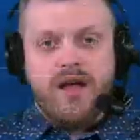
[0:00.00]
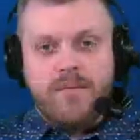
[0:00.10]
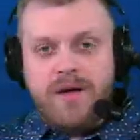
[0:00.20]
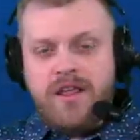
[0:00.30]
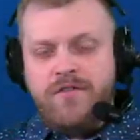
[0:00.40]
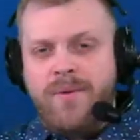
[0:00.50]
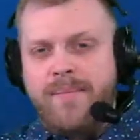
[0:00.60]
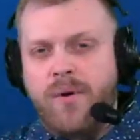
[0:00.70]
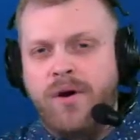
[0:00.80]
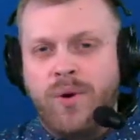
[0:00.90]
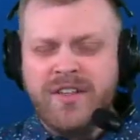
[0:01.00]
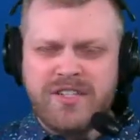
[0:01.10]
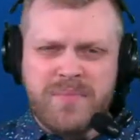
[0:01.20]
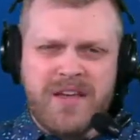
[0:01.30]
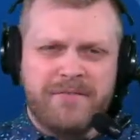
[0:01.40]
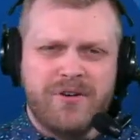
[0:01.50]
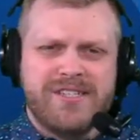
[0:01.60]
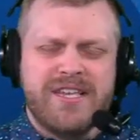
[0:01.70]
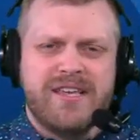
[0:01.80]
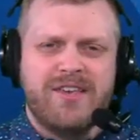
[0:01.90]
Many of you might be wondering, what does this mean for
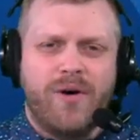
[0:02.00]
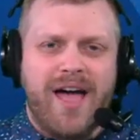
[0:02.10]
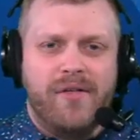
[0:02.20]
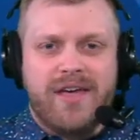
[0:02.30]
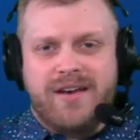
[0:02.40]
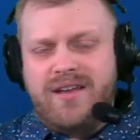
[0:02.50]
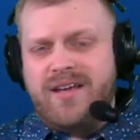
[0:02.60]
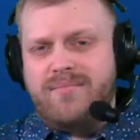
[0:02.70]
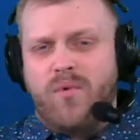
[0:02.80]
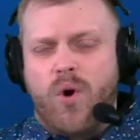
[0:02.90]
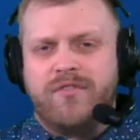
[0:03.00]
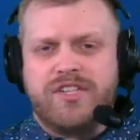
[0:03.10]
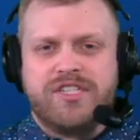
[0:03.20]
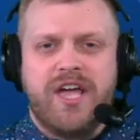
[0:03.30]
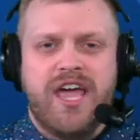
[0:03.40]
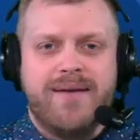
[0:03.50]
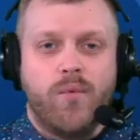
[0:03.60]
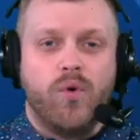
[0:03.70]
Ezekiel Elliott? More of the same.